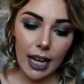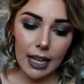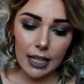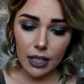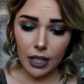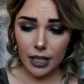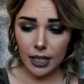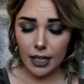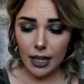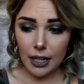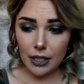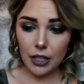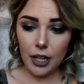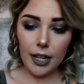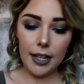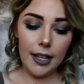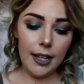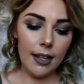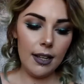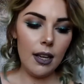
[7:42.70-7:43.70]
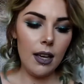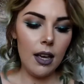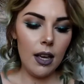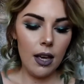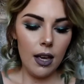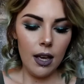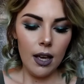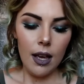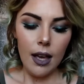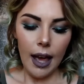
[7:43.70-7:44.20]
I got it at Target.
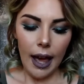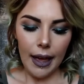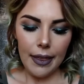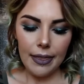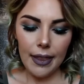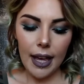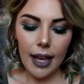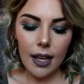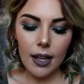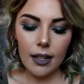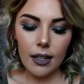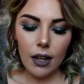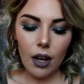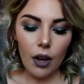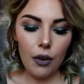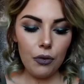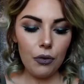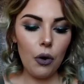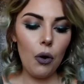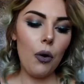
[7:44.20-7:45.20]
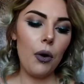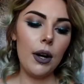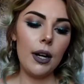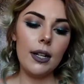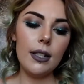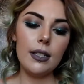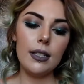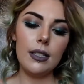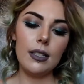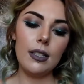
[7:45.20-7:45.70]
And then of
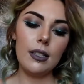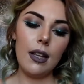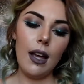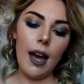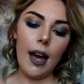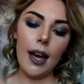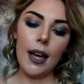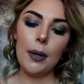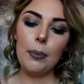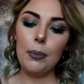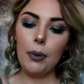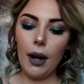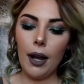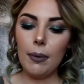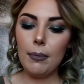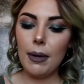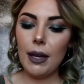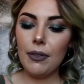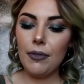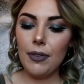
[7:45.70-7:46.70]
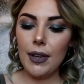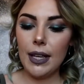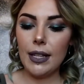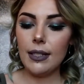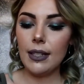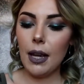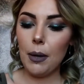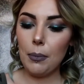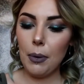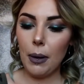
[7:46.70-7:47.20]
course I prime my
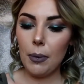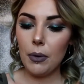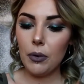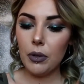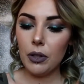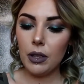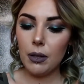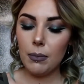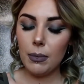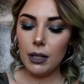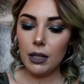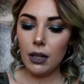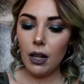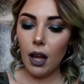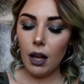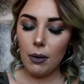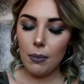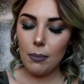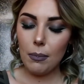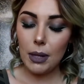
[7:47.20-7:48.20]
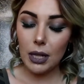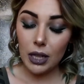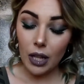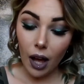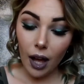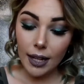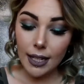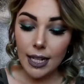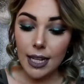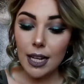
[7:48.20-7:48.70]
face. I prime it with the
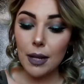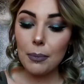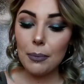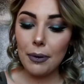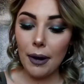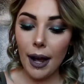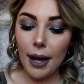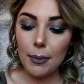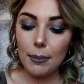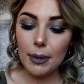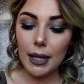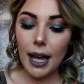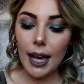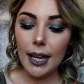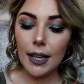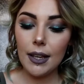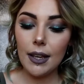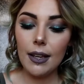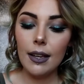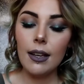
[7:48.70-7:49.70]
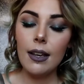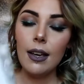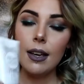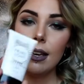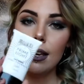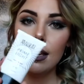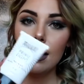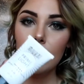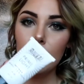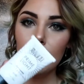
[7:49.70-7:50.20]
Milani Prime Light
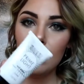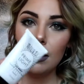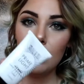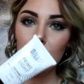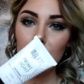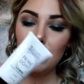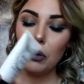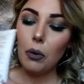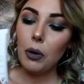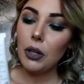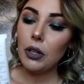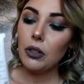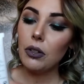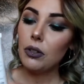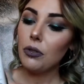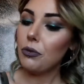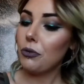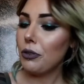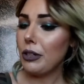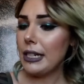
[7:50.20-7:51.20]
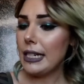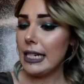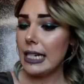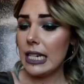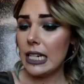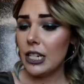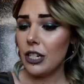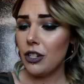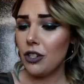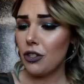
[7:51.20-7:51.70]
oil
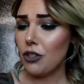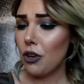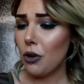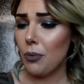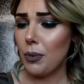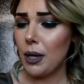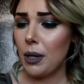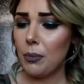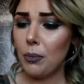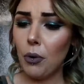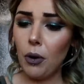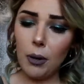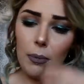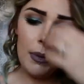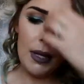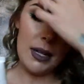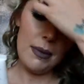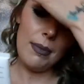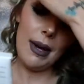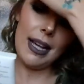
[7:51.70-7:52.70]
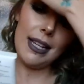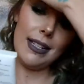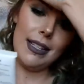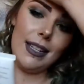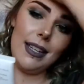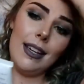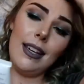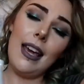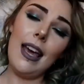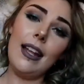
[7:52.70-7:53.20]
free strobing pore
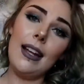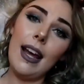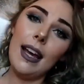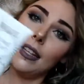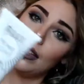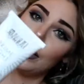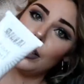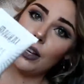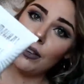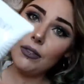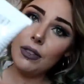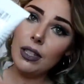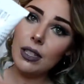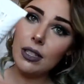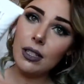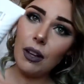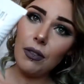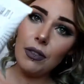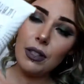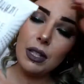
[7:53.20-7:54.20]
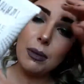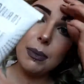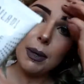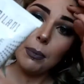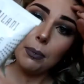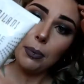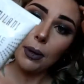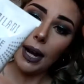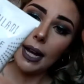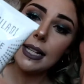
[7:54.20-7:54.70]
minimizing, and I love this stuff. It's a
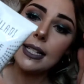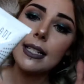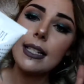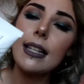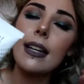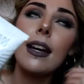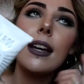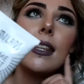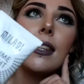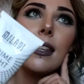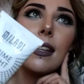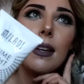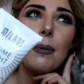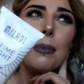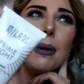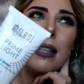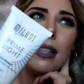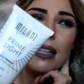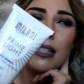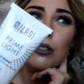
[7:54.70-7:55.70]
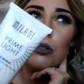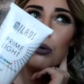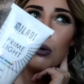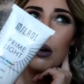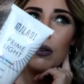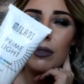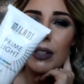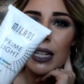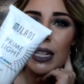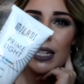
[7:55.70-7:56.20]
bit pricey. I think I paid like
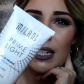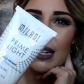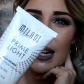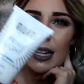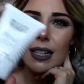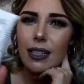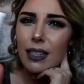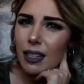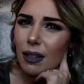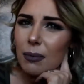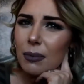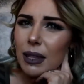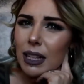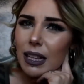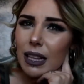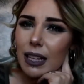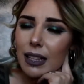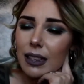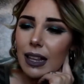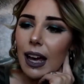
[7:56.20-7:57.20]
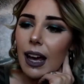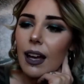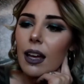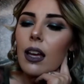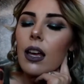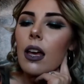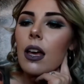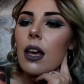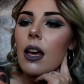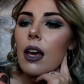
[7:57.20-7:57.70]
$12.99, something like that.